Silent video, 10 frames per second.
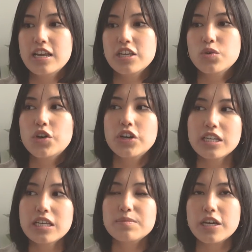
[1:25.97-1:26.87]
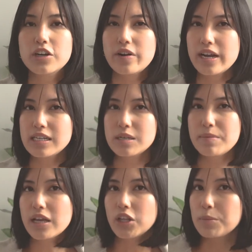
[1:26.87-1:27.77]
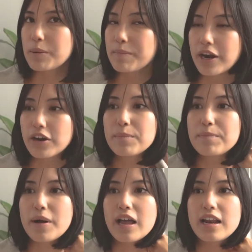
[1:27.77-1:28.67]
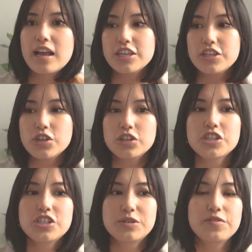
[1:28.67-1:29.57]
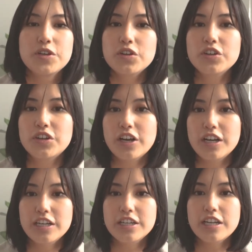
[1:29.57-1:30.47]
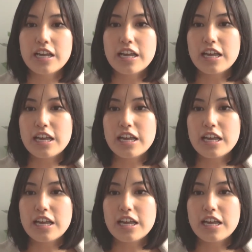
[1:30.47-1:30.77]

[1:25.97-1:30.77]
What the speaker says: you could keep iterating to make a little bit better, but you'll just feel good.